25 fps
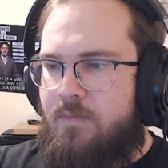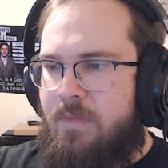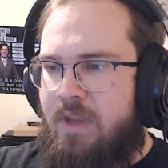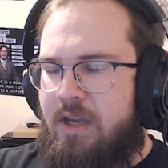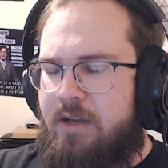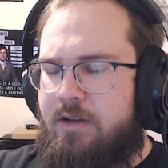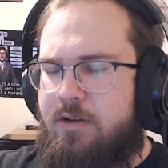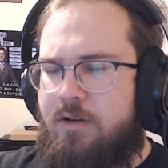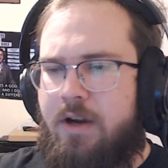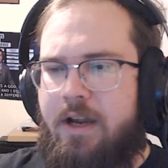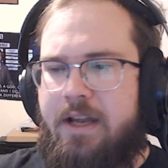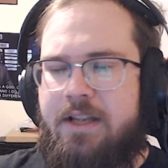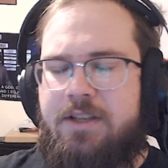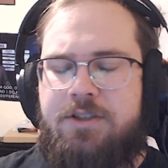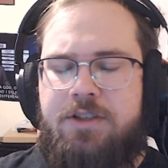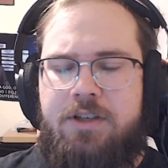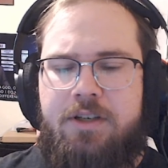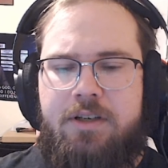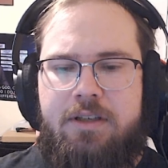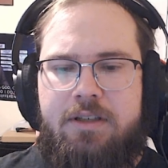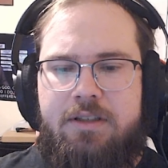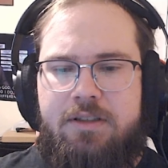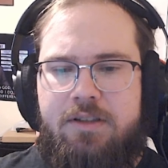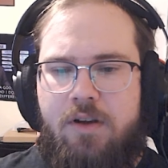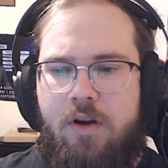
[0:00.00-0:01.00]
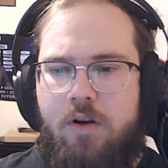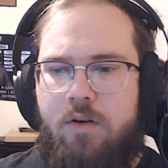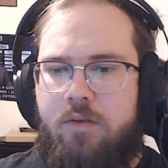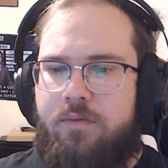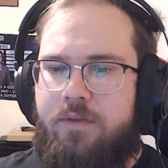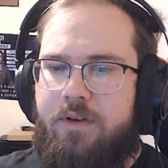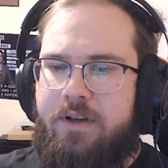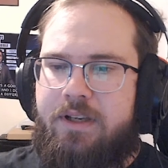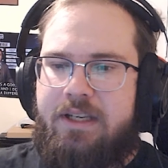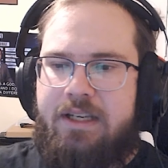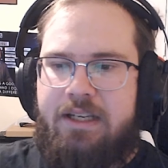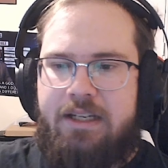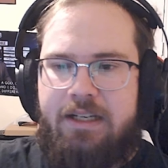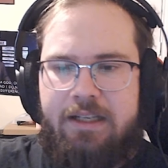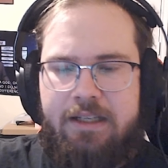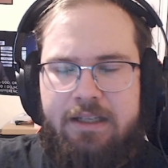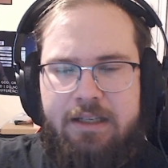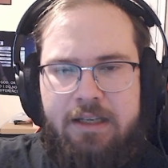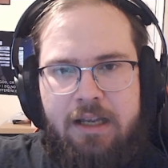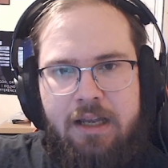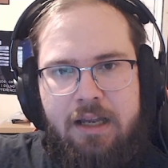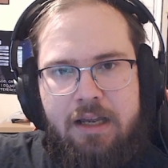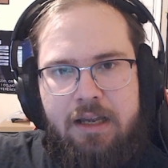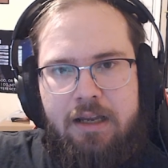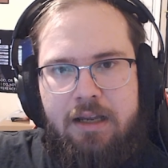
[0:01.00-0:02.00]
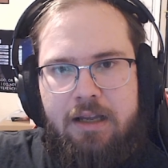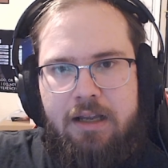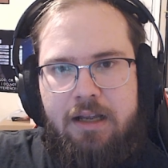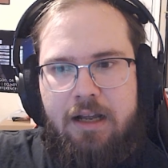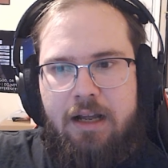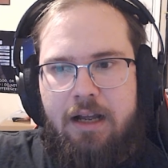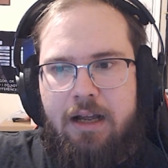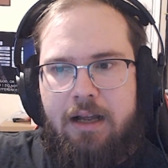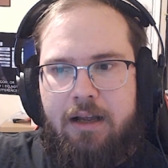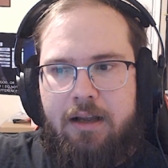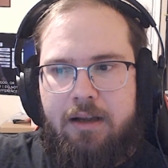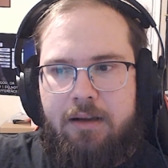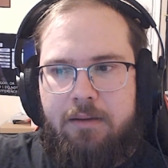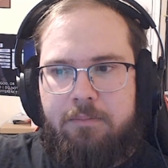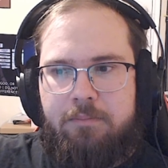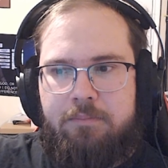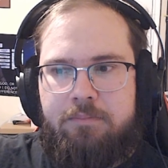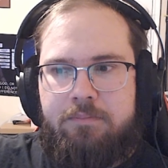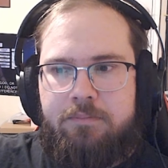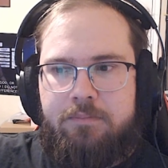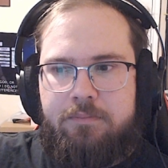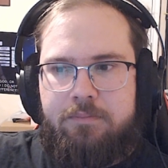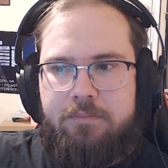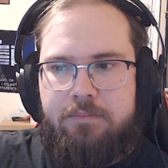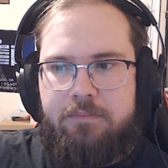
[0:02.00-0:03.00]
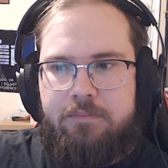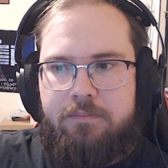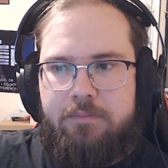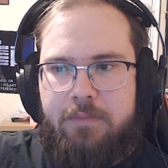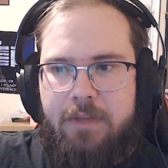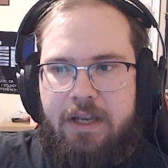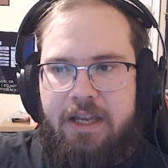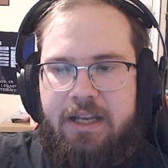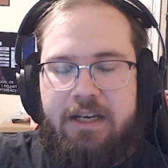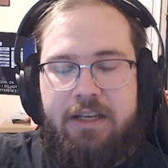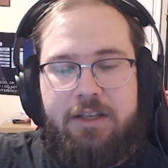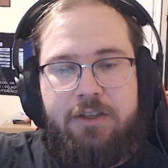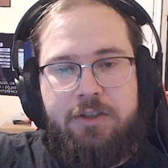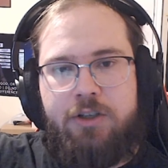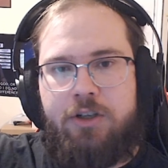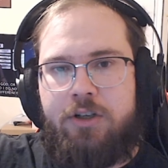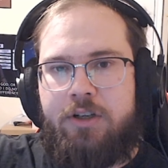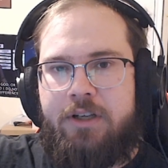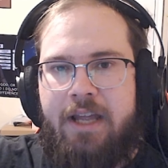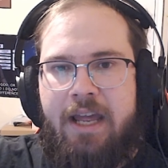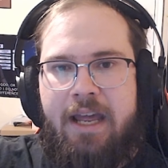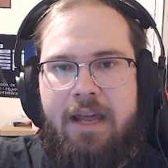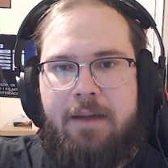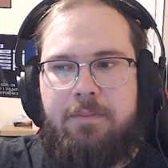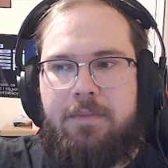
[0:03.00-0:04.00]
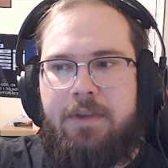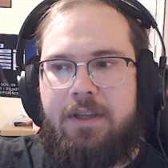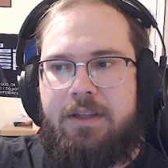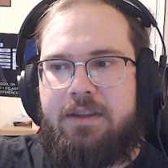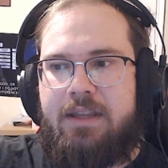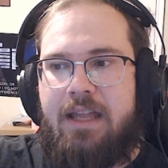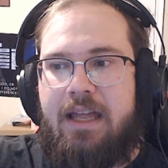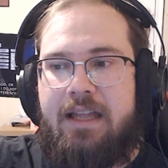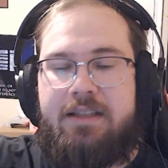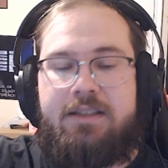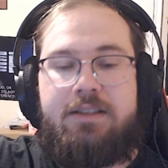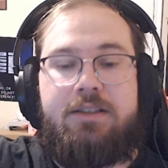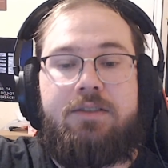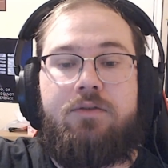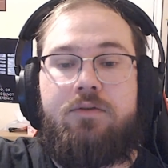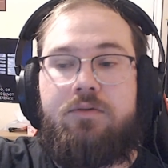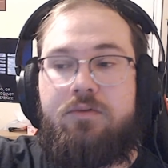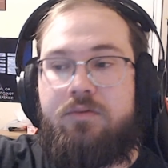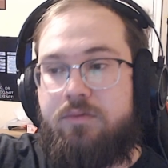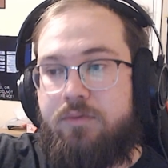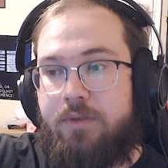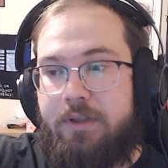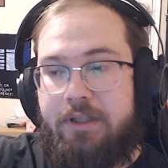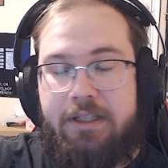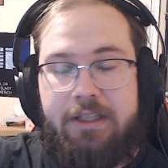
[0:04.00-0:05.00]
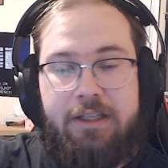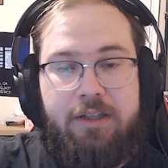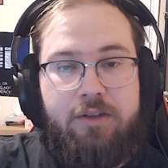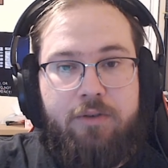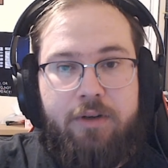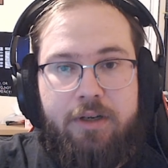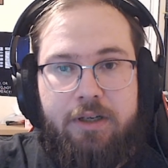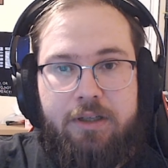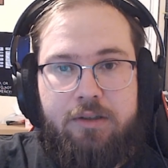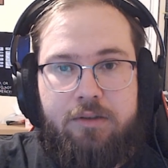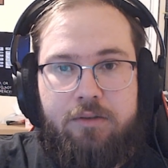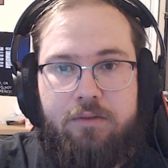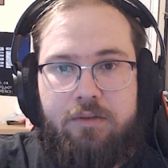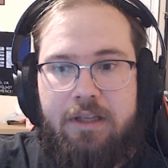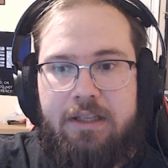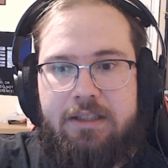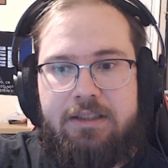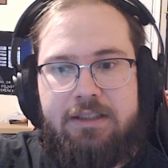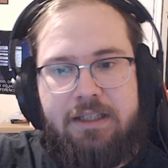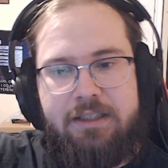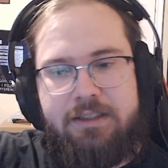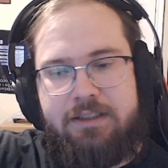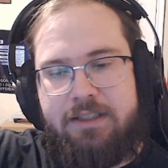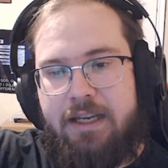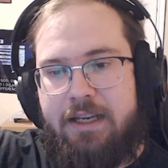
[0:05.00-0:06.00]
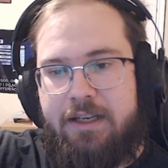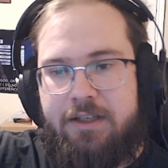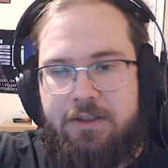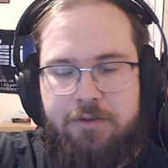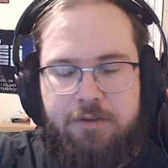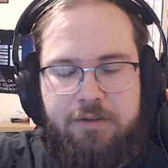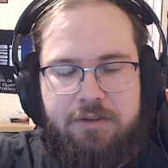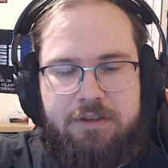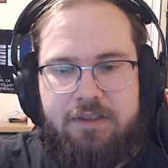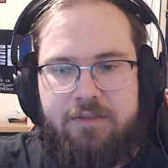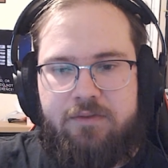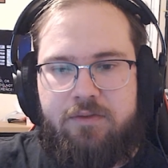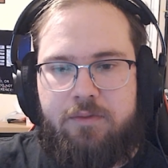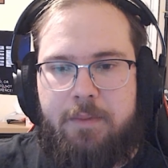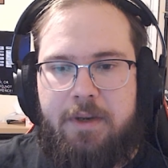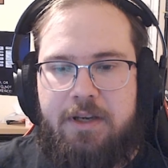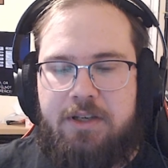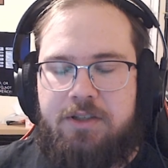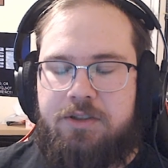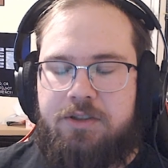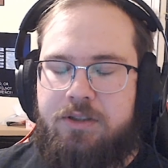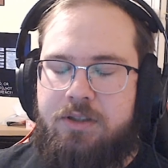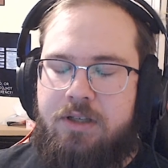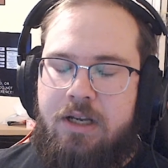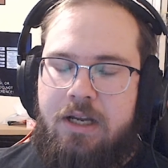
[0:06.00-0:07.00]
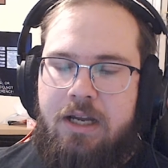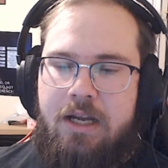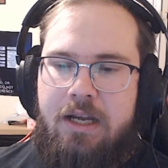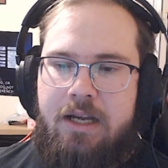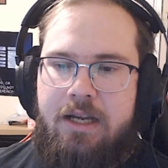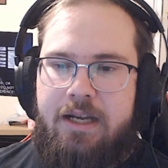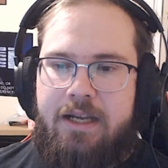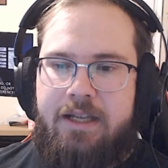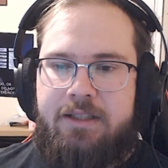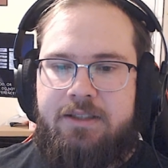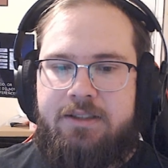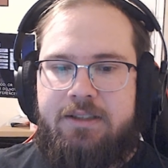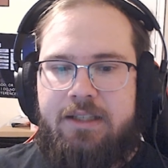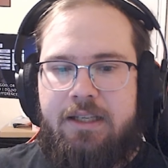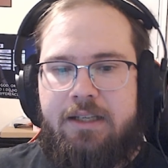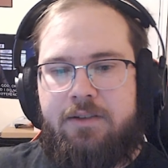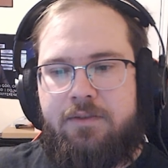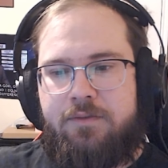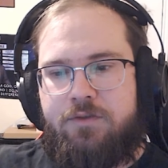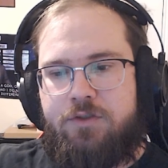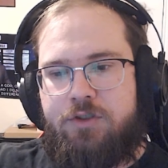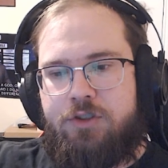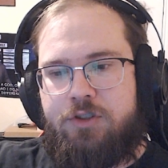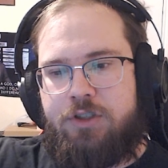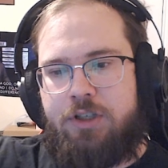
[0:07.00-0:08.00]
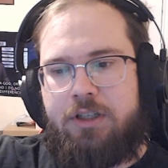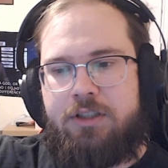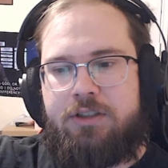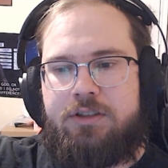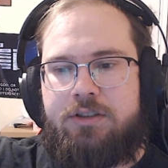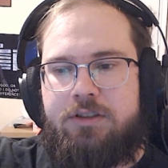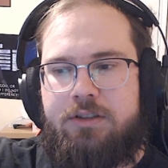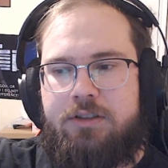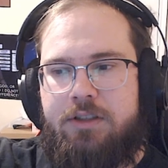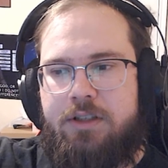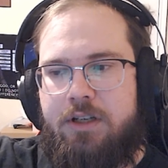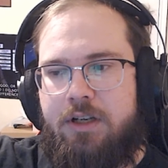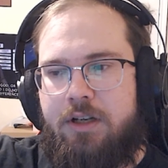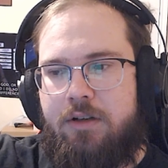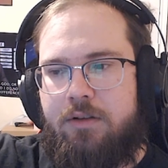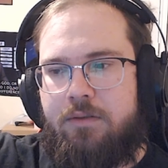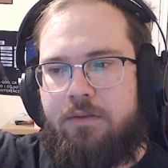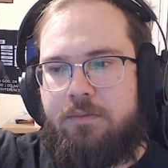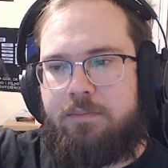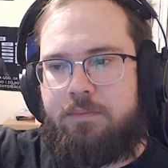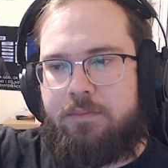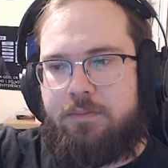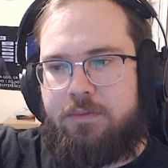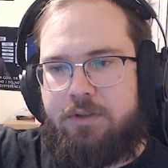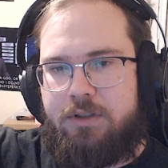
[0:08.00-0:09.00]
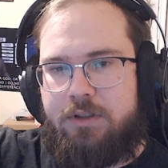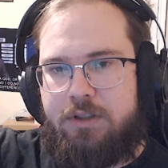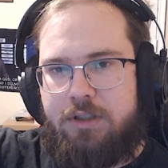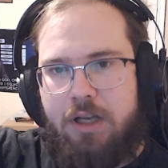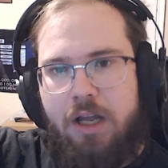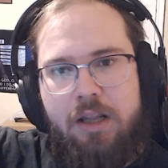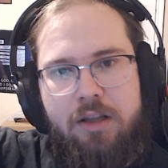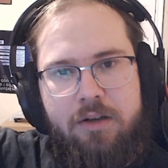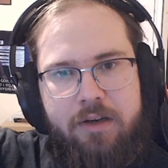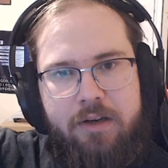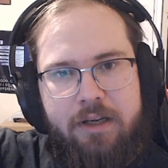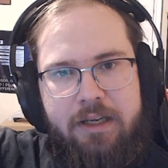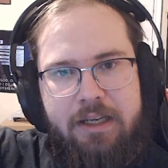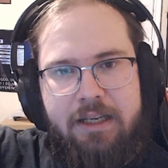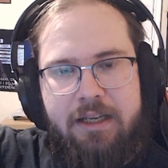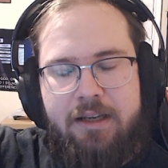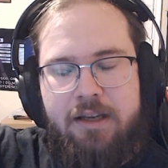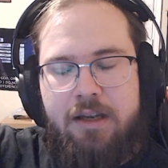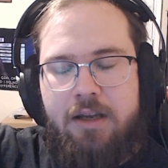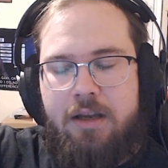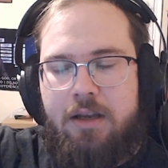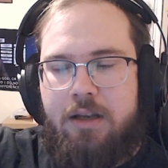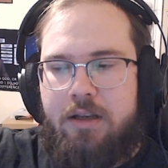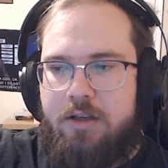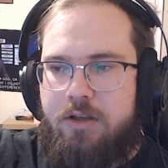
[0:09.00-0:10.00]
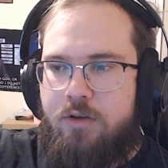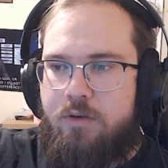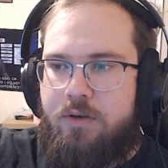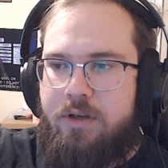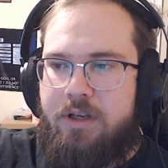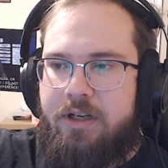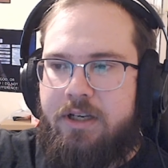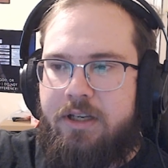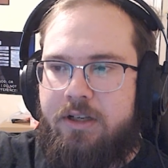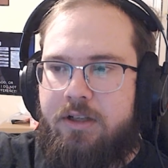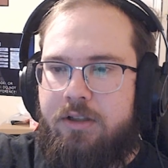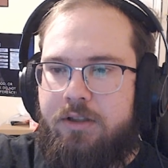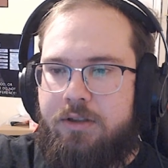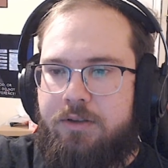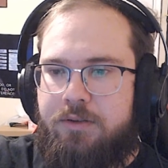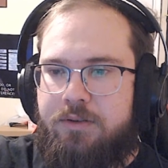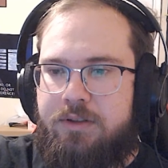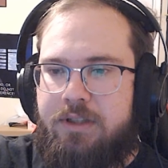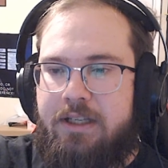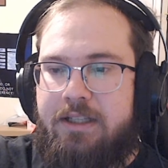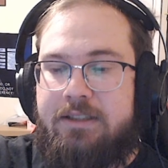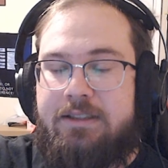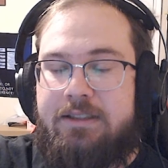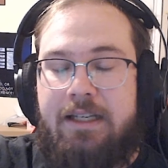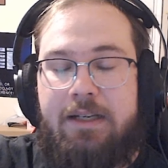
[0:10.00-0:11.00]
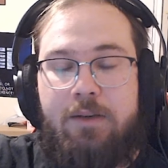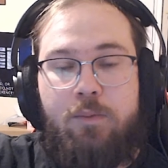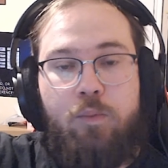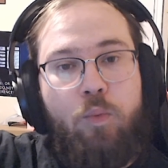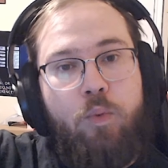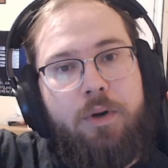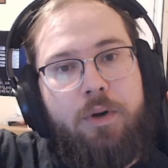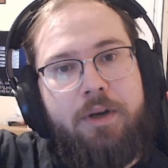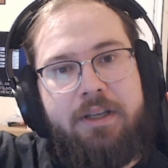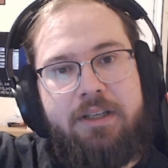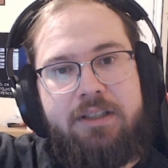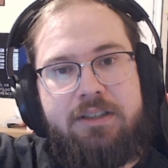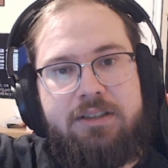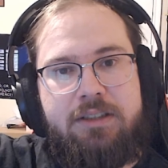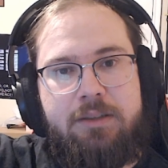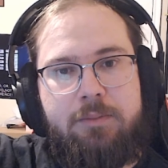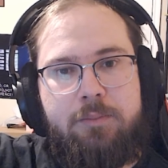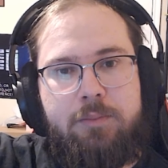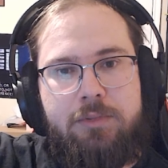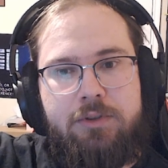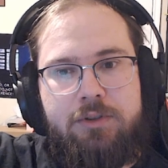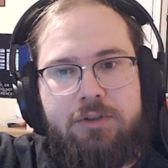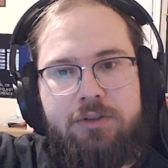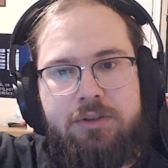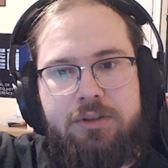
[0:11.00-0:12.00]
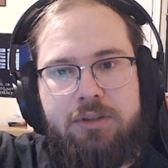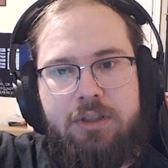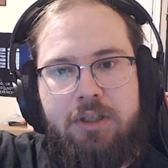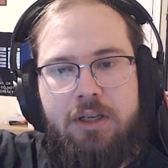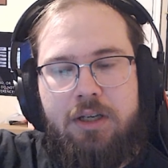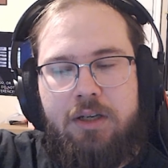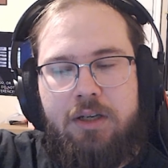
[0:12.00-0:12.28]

your engine is overheating, and in your game that's really critical. That's like dangerous information. Instead of just, you know, coloring it, you can include things like warning symbols